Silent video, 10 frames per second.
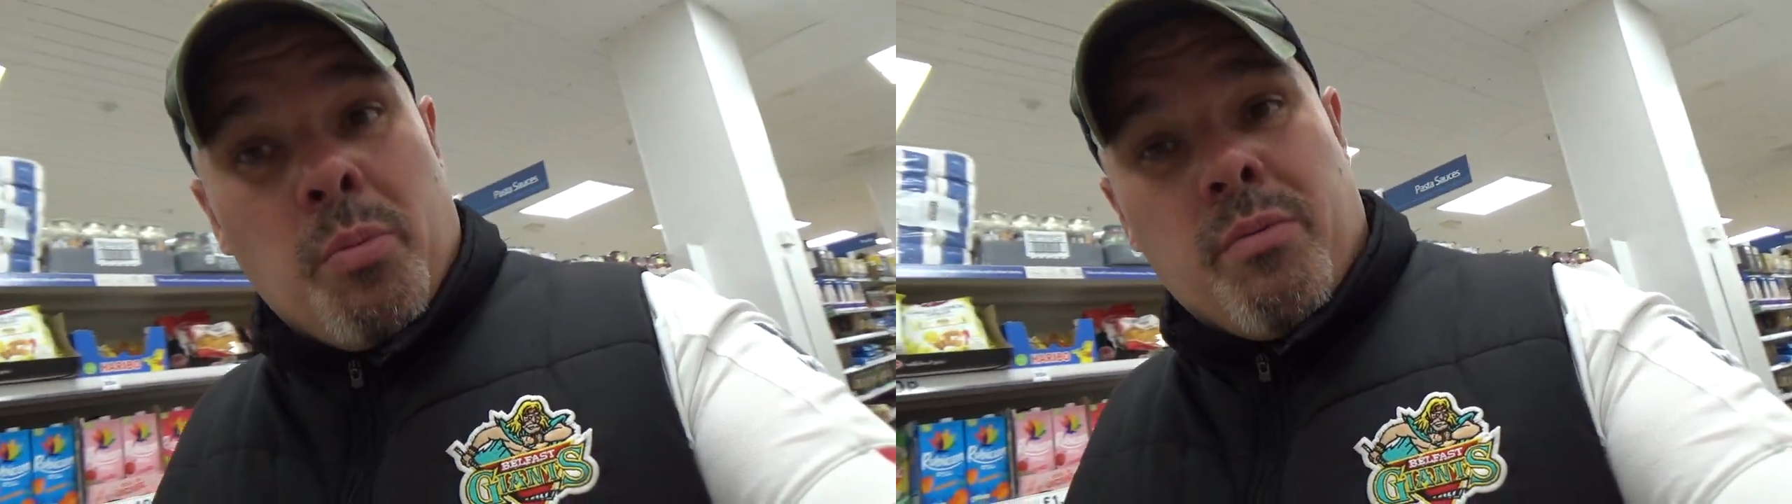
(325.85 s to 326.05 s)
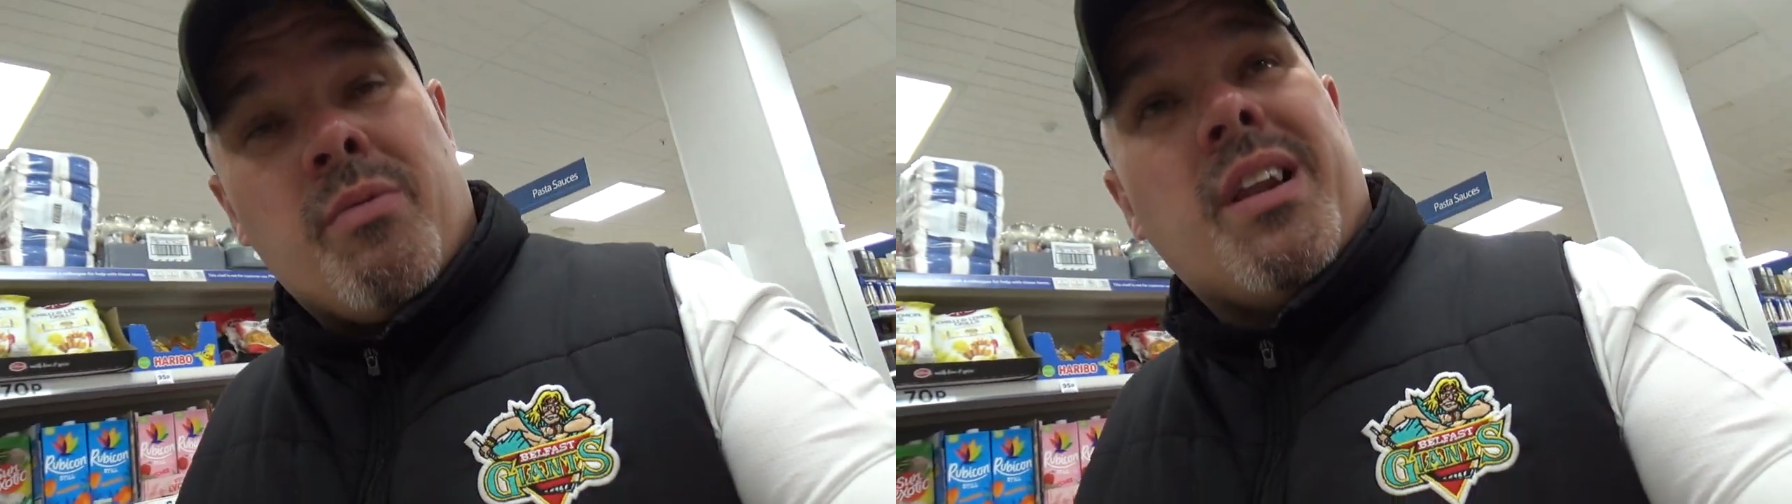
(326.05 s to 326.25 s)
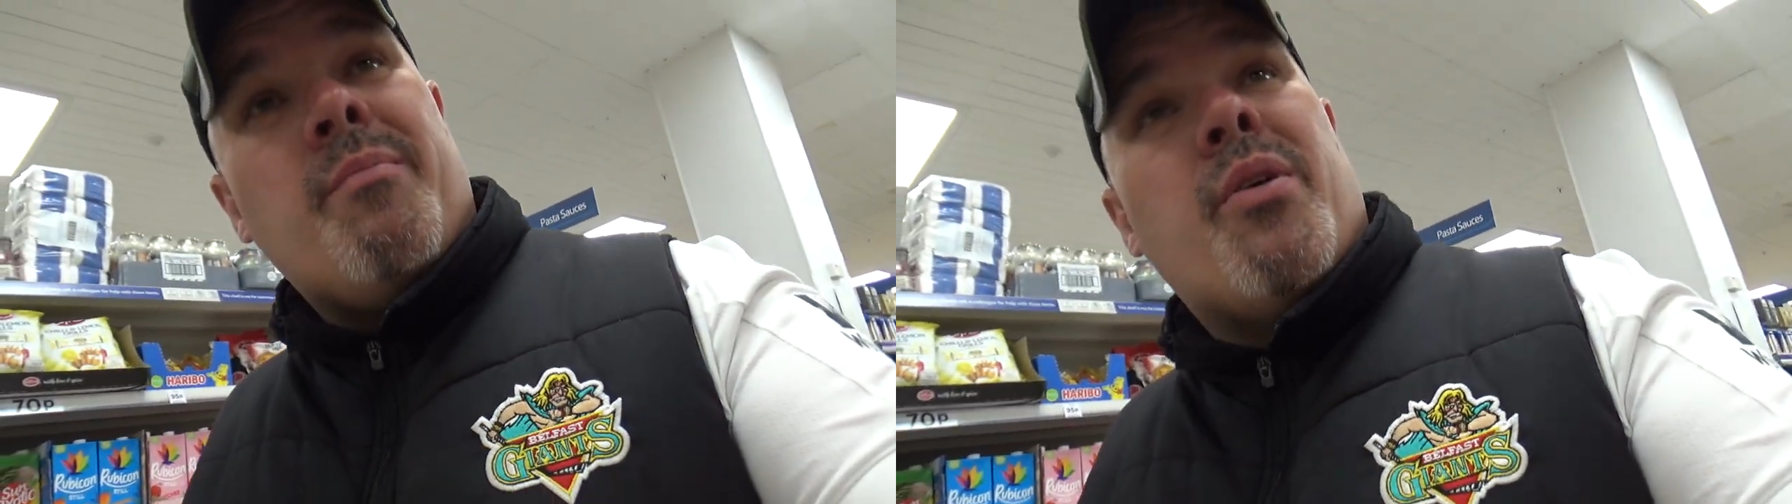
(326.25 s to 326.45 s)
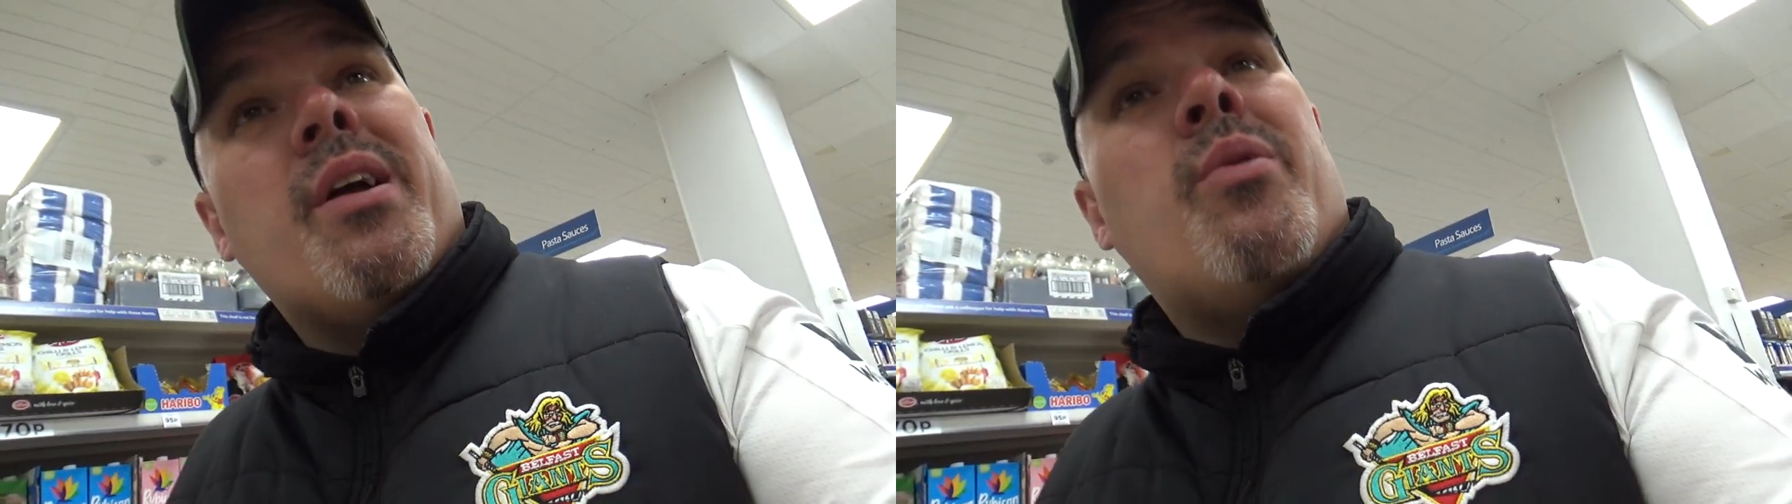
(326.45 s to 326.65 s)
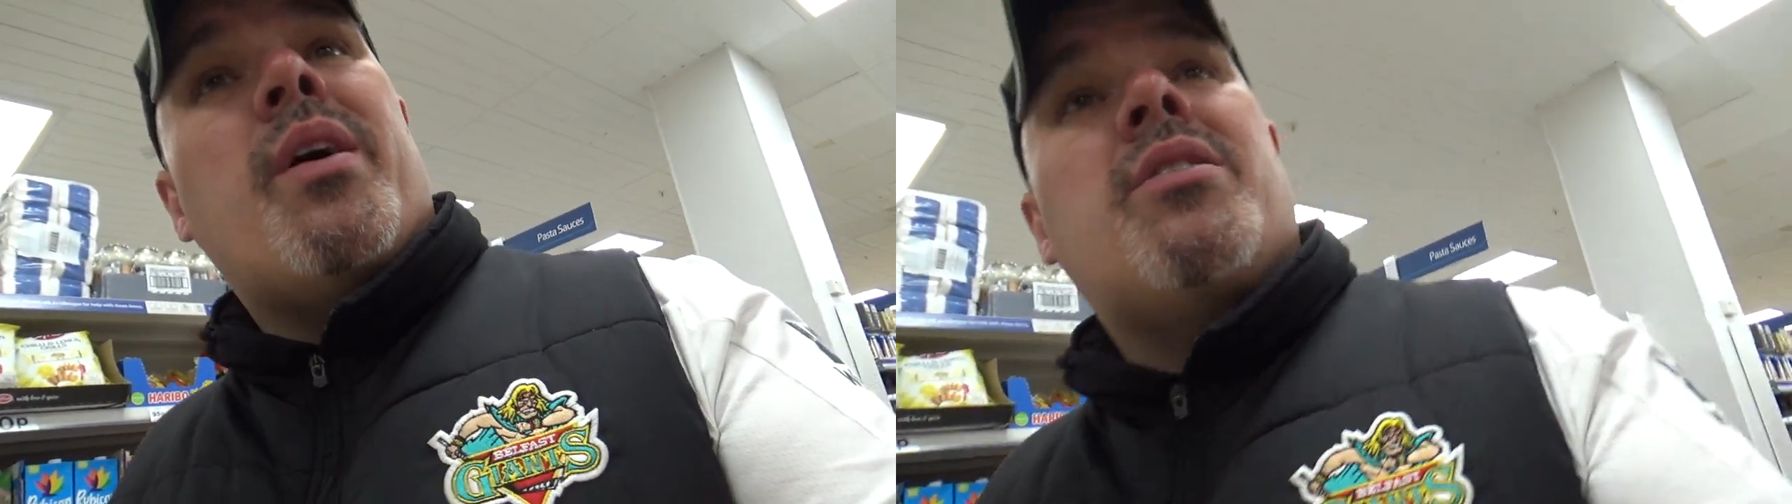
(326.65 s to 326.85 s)
but we got in
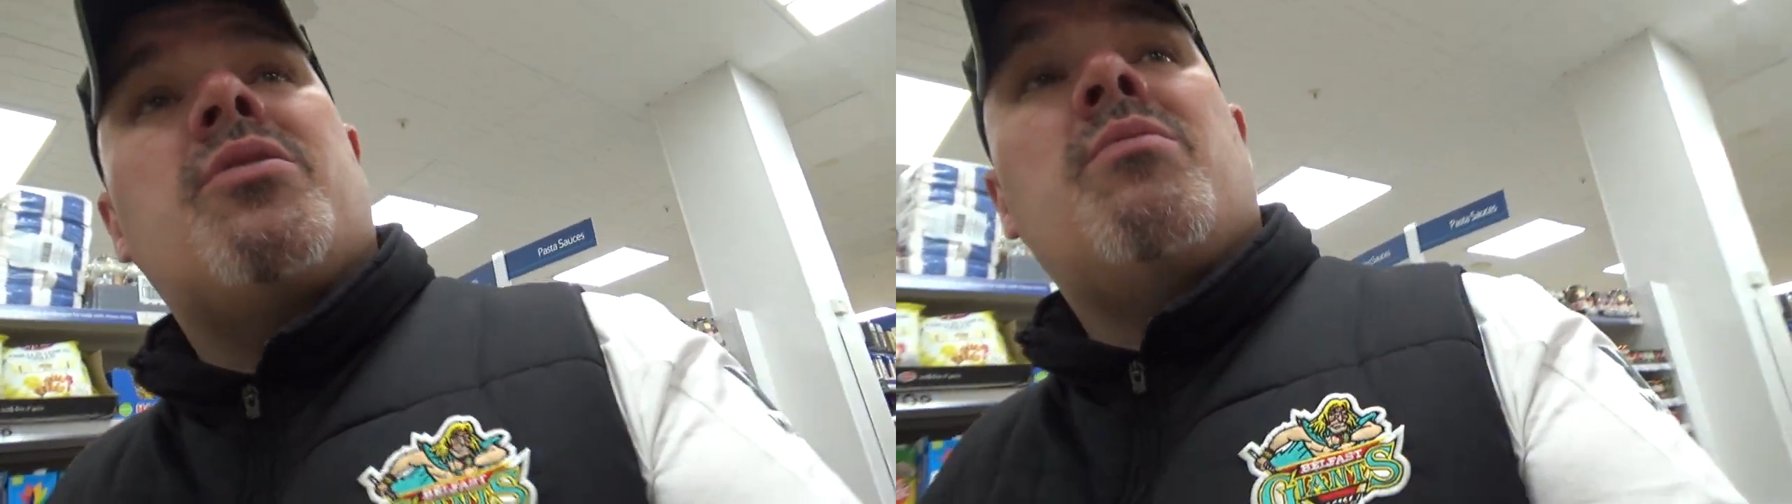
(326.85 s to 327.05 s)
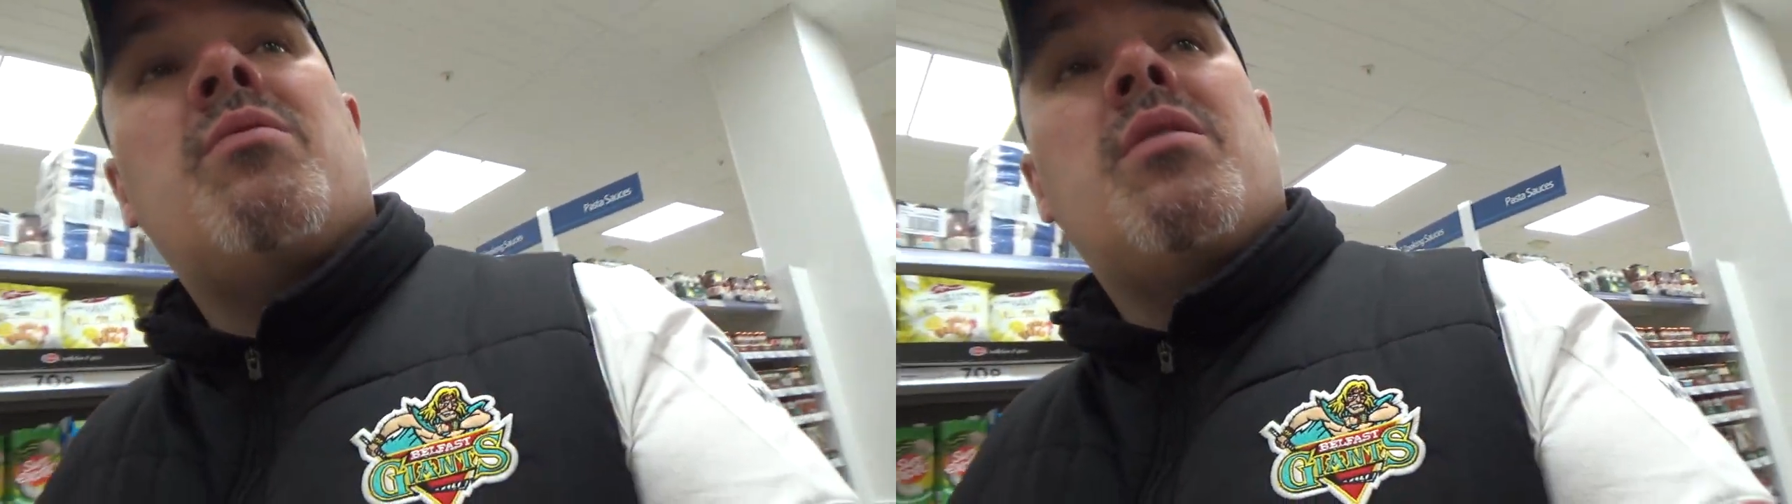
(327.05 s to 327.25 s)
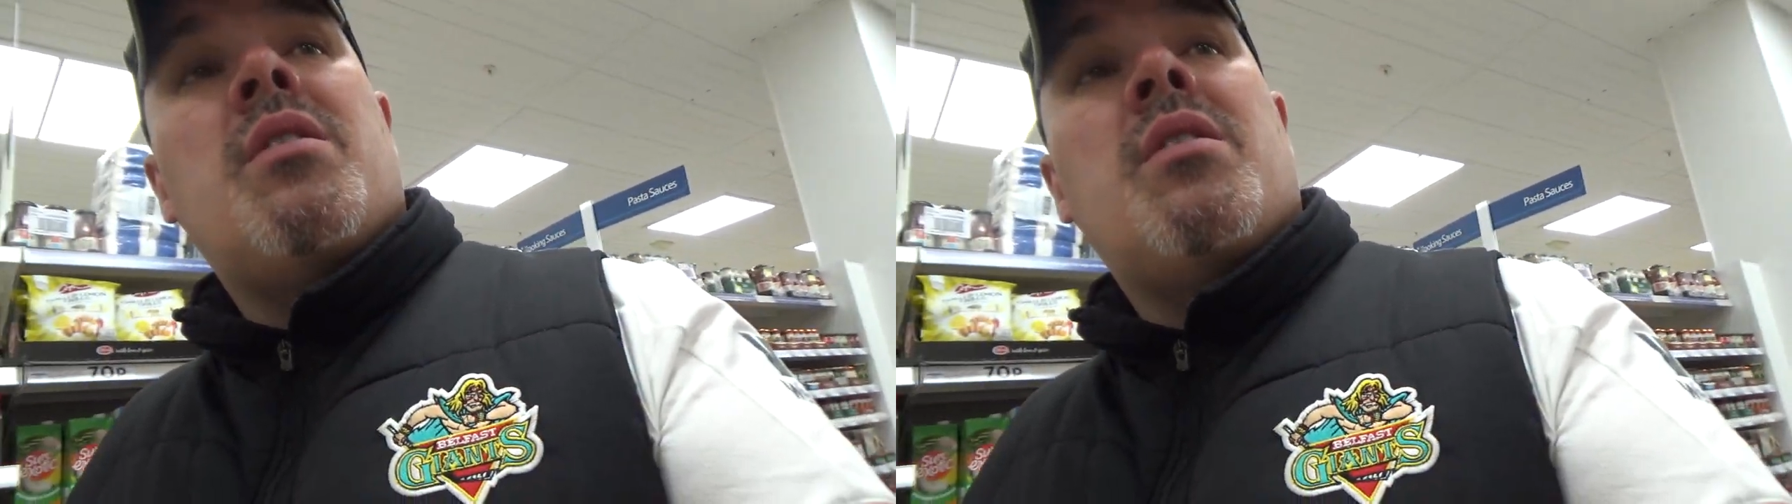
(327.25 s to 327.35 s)
pretty quick, so...